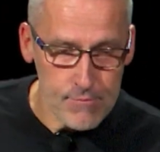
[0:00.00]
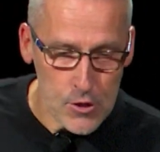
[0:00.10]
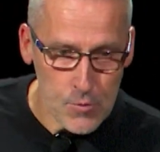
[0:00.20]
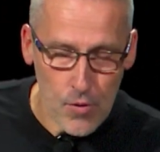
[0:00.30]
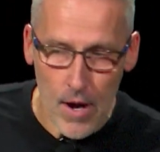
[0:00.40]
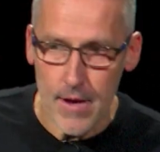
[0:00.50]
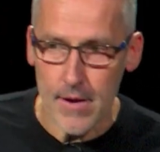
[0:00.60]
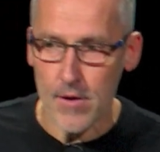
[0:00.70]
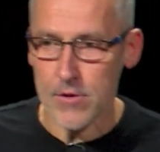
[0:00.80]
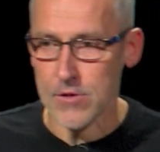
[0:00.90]
just pray
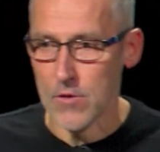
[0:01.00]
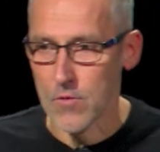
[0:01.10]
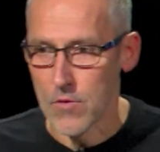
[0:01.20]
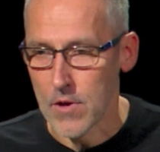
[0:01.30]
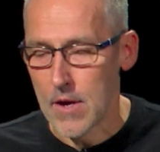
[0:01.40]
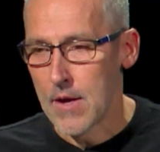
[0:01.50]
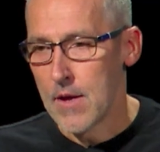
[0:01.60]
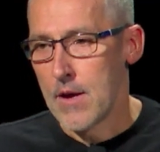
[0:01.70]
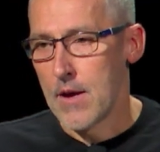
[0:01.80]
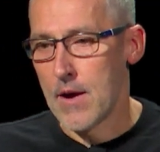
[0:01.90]
and ask the Lord.
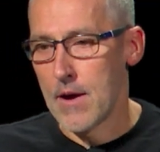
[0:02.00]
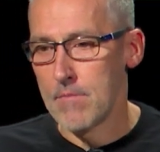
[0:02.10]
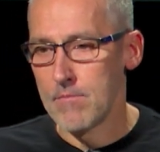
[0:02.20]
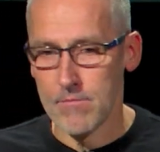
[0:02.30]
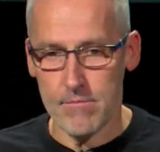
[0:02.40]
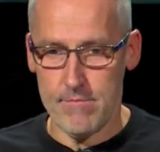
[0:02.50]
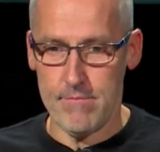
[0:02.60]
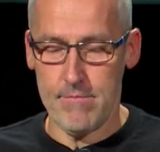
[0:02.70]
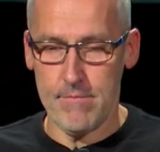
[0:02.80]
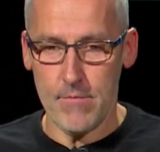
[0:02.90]
Um,
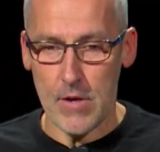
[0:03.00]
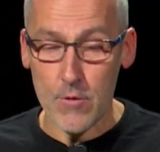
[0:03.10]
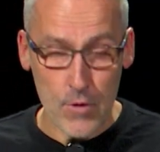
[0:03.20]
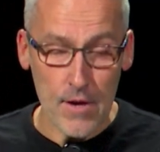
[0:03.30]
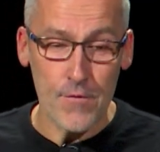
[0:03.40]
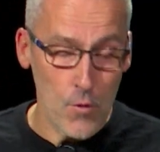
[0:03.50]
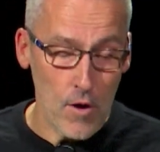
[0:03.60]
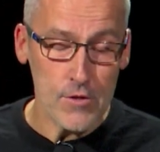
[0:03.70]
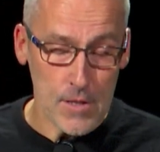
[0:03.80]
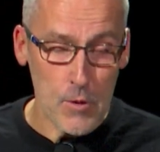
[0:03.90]
if you
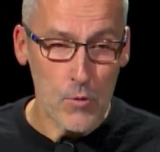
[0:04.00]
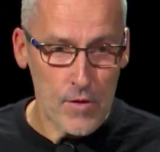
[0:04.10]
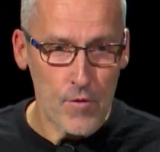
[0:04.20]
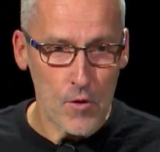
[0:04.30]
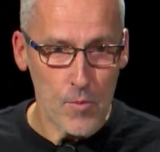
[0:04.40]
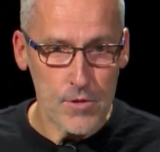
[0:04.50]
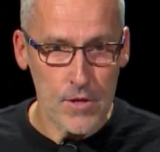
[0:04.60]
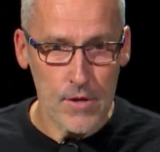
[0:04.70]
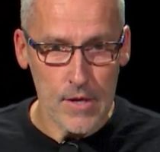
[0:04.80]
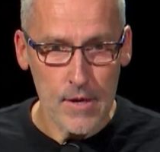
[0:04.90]
ask Him, He'll give you an
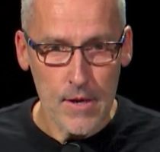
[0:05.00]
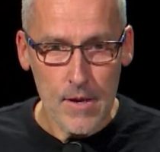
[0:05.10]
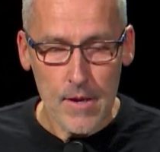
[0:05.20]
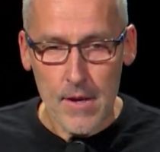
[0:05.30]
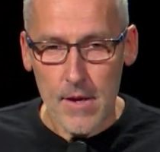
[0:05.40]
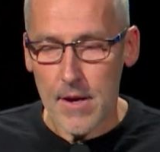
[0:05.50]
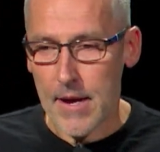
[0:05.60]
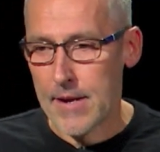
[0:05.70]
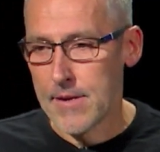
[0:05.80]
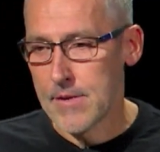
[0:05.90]
opportunity.
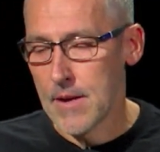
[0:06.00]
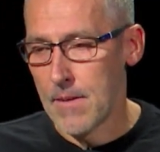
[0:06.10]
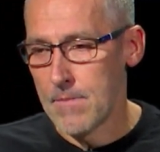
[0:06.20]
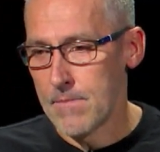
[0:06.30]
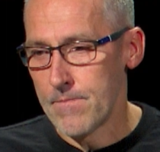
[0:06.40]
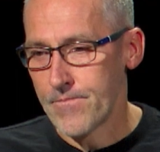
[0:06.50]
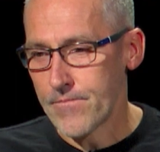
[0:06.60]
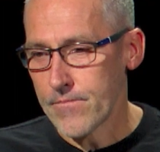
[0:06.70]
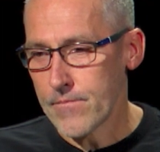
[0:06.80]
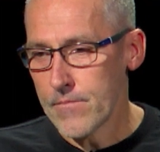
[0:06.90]
And. Um,
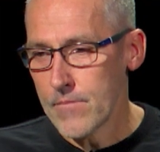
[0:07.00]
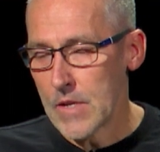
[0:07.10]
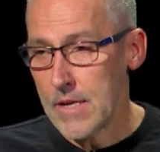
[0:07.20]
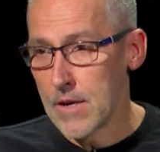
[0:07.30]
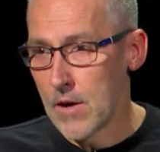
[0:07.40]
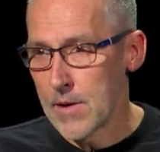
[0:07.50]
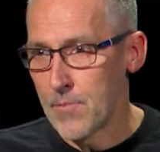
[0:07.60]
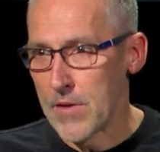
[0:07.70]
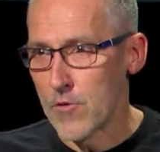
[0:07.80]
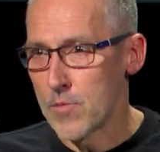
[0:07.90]
I had a
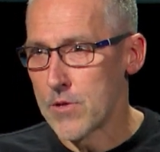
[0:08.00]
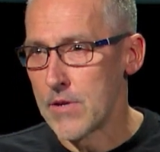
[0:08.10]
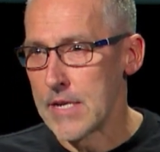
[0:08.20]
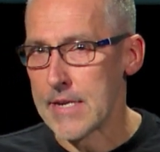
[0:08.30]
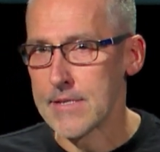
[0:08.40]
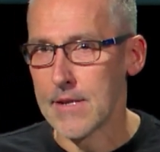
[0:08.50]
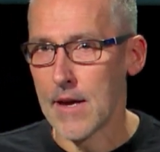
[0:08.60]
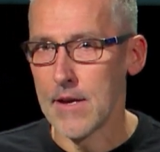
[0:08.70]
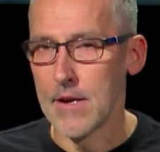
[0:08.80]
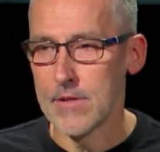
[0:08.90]
bit of an opportunity
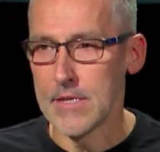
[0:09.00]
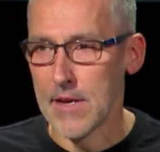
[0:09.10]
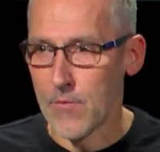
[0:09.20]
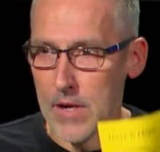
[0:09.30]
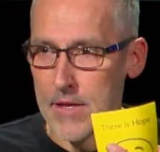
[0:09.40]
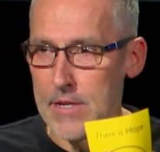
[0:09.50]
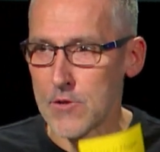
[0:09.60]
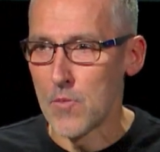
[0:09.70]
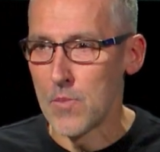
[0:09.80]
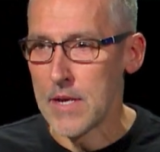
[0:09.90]
yesterday. I didn't have one of
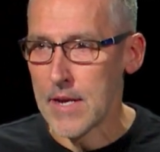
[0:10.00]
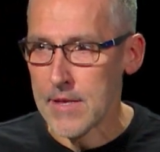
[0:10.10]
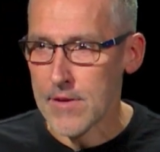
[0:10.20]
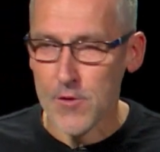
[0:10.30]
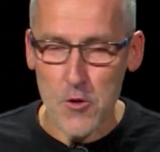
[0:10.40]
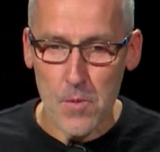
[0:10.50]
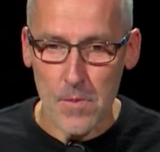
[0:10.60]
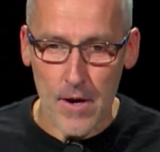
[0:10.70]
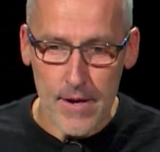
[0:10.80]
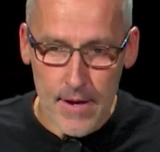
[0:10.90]
these on me in the
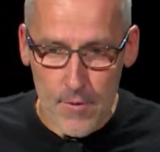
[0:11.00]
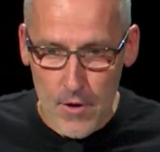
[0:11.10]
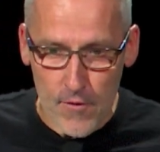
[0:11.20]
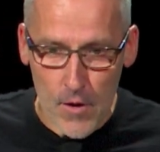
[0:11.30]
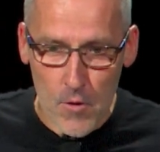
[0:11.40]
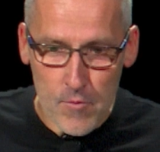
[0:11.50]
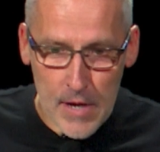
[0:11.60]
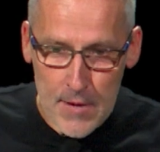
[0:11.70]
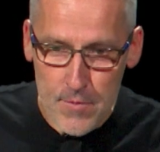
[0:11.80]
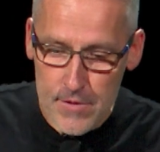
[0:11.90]
supermarket. One of our old
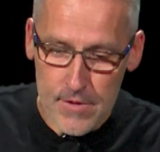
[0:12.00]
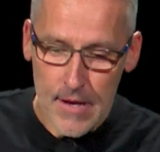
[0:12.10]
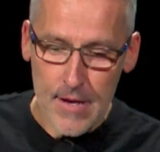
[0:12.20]
neighbours